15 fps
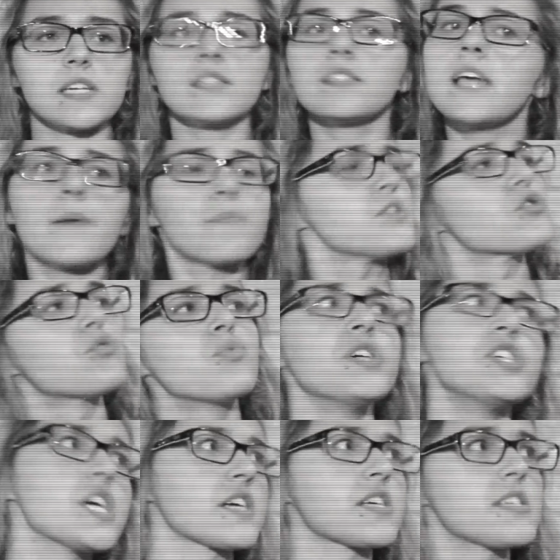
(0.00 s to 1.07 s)
stamp this
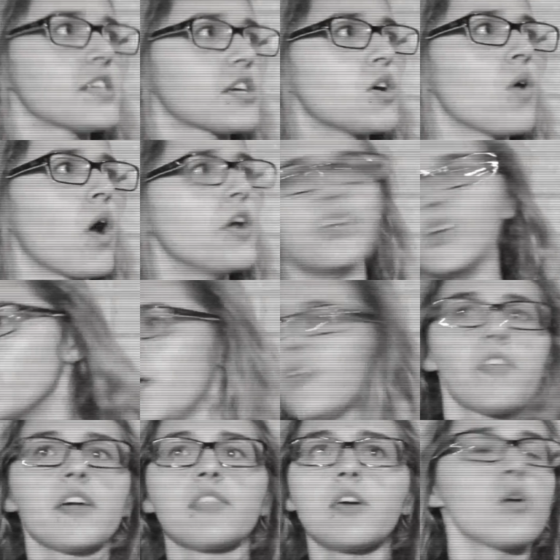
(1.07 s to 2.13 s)
reject sticker on you, and,
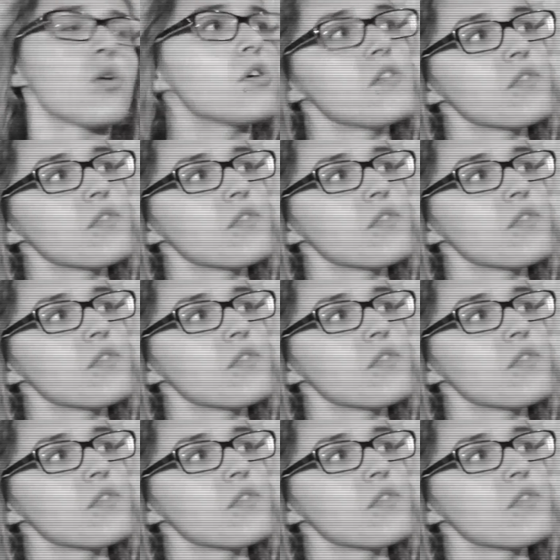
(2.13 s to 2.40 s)
like, they don't